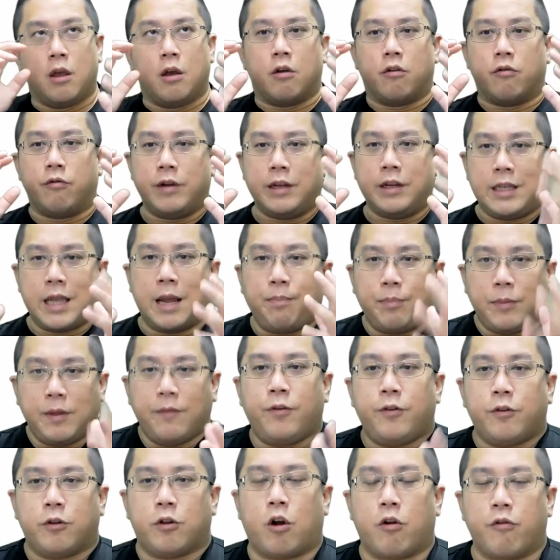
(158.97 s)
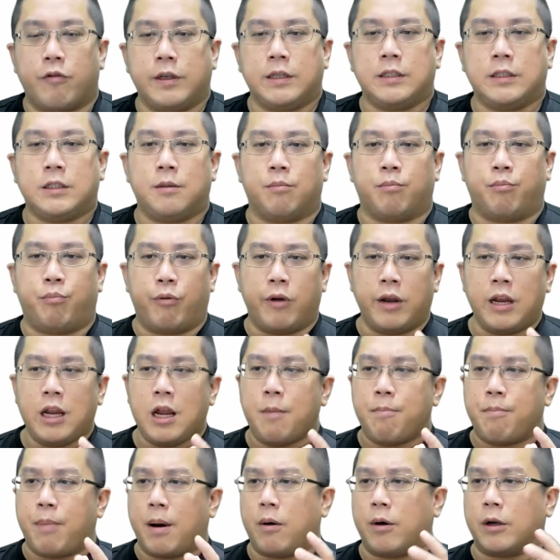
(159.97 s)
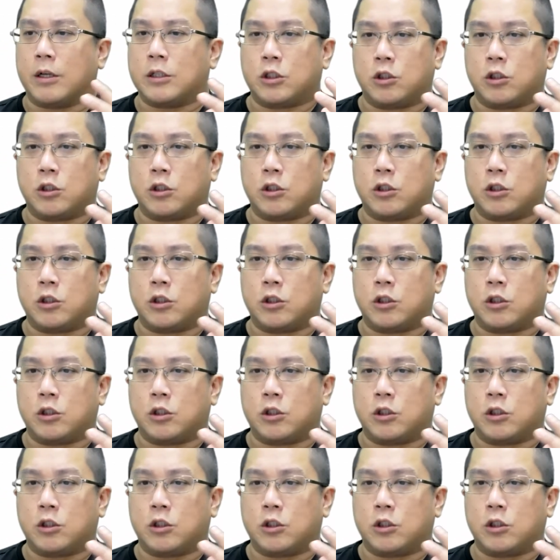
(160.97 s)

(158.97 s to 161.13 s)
redemptive stories bring about a